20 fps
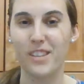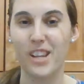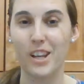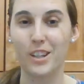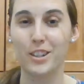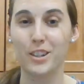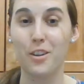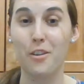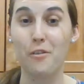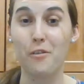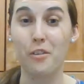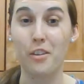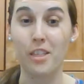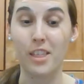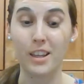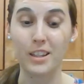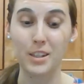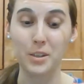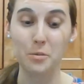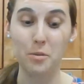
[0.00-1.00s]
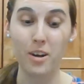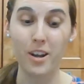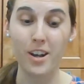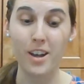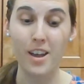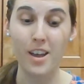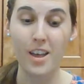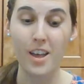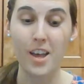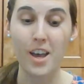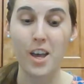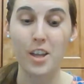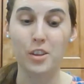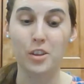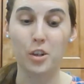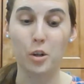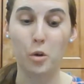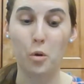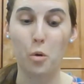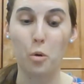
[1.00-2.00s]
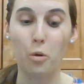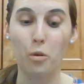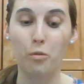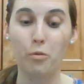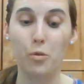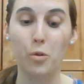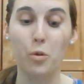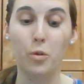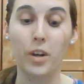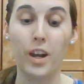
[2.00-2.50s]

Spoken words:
So for this one, the court ruled